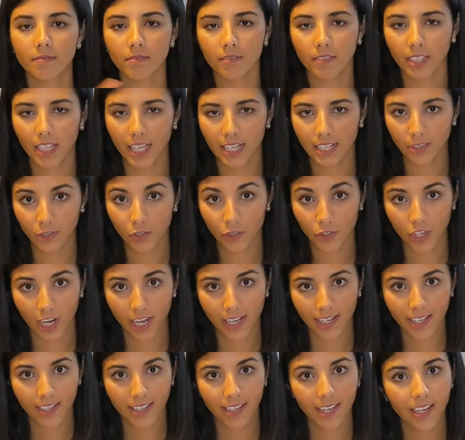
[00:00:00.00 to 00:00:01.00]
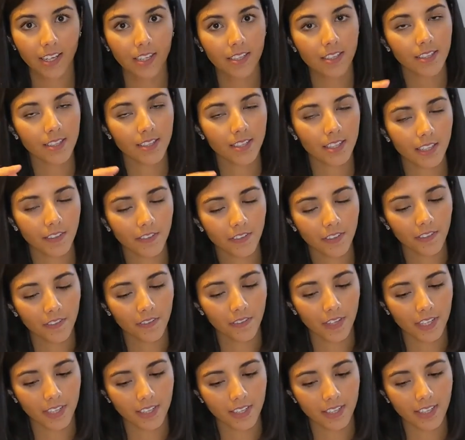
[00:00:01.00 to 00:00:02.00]
Let's check again to see if it
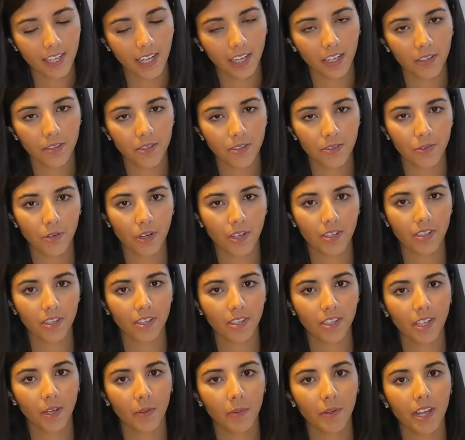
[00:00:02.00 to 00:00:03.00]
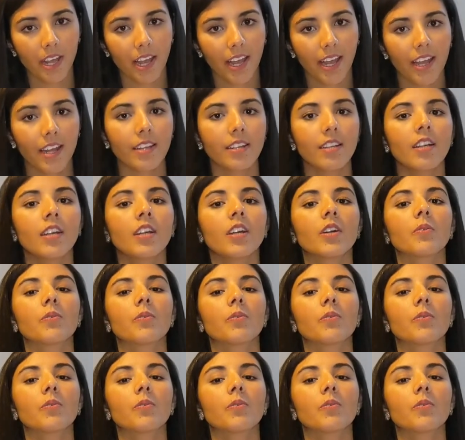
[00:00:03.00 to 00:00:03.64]
fits that construction that we had,